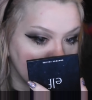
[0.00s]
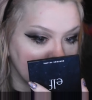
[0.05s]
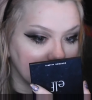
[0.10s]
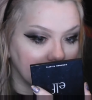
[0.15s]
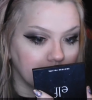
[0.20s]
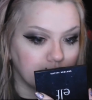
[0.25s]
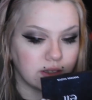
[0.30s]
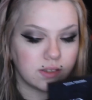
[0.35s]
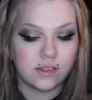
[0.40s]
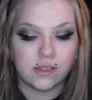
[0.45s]

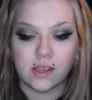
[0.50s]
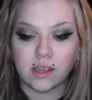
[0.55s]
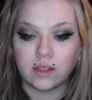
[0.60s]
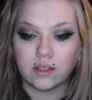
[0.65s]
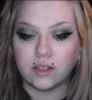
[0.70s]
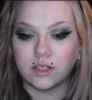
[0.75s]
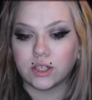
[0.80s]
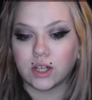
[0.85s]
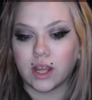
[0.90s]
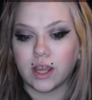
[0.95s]
doesn't look
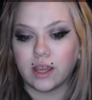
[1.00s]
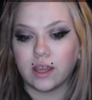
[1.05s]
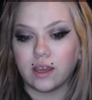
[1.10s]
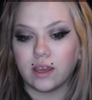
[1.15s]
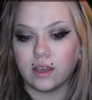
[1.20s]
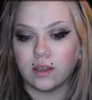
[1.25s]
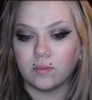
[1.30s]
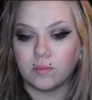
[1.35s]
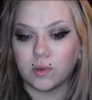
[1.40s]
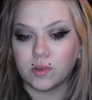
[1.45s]
insanely
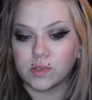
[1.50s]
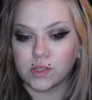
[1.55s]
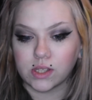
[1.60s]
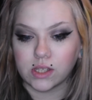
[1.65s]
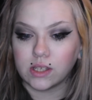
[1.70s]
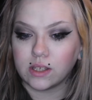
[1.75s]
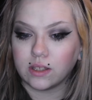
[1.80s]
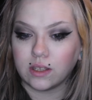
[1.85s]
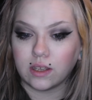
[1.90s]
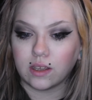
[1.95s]
dry, and
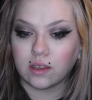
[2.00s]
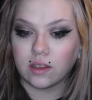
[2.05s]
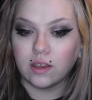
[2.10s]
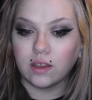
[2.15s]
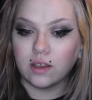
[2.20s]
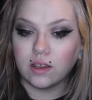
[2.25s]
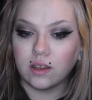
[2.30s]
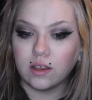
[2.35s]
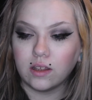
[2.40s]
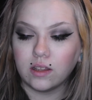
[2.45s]
mostly like
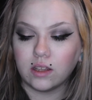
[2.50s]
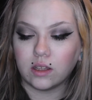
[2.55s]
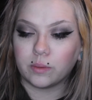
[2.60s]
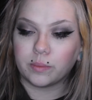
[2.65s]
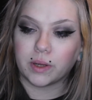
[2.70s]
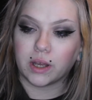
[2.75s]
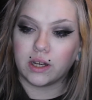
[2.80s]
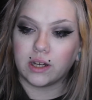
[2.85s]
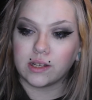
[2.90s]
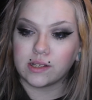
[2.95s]

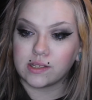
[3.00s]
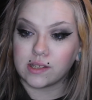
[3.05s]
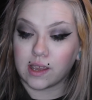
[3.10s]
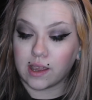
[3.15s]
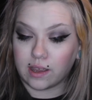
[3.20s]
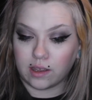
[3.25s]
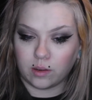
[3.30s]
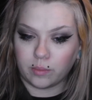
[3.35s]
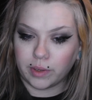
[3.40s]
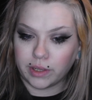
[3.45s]
the products
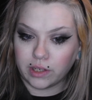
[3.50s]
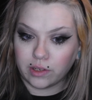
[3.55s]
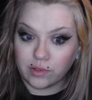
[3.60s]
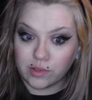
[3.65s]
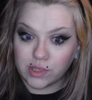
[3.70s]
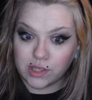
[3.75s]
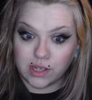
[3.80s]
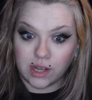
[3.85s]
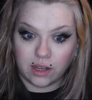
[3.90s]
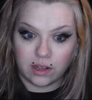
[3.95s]
I had on my
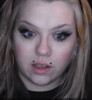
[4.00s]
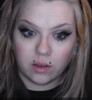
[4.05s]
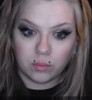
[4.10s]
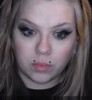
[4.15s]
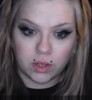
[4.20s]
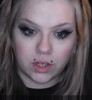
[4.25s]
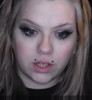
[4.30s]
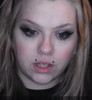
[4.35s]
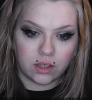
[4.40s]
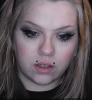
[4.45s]
nose stayed
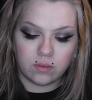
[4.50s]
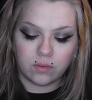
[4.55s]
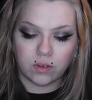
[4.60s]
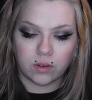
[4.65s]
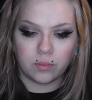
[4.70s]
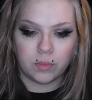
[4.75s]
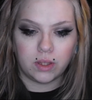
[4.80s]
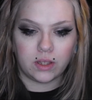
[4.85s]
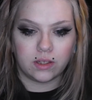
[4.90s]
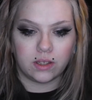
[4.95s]
on pretty good
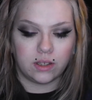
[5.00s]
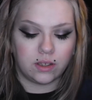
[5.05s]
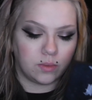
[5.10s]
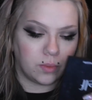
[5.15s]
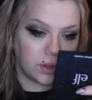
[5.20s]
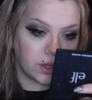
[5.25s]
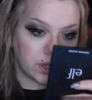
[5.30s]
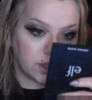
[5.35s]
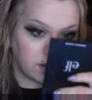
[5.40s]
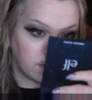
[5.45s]
for me
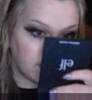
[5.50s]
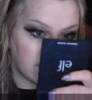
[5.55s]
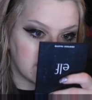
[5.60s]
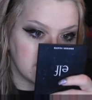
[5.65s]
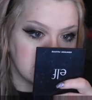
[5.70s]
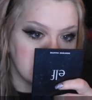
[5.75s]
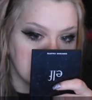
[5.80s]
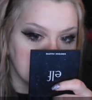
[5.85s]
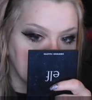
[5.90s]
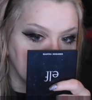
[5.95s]
like wearing
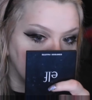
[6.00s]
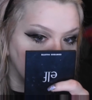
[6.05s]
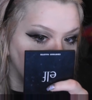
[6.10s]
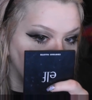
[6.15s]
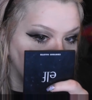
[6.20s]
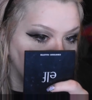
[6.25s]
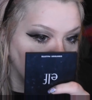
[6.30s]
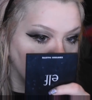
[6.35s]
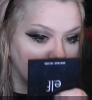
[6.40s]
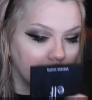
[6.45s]
glasses all
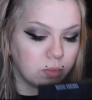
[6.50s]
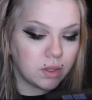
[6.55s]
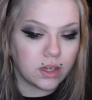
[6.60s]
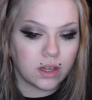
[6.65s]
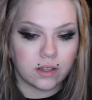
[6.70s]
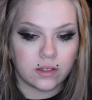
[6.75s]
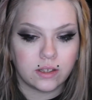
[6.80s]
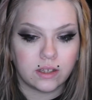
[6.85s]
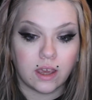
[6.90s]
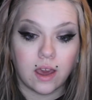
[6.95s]
day and
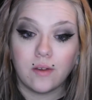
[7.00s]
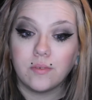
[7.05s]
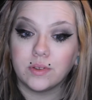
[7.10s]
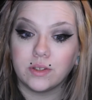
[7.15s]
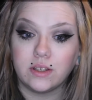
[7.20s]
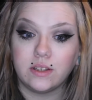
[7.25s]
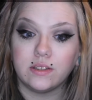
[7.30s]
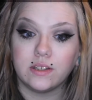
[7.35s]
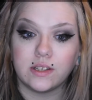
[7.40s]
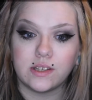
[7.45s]
me not like
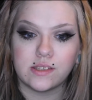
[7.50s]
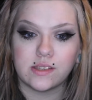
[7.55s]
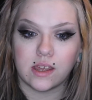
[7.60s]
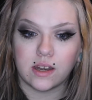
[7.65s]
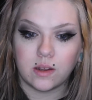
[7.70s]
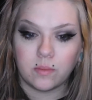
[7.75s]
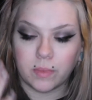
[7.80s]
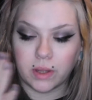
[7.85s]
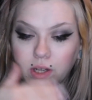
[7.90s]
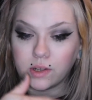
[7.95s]
heavily like
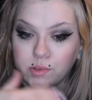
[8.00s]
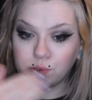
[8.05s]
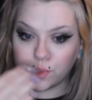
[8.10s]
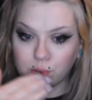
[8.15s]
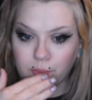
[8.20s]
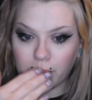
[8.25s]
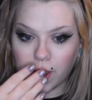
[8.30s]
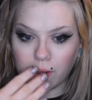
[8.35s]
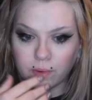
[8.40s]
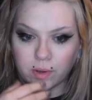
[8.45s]
setting my nose with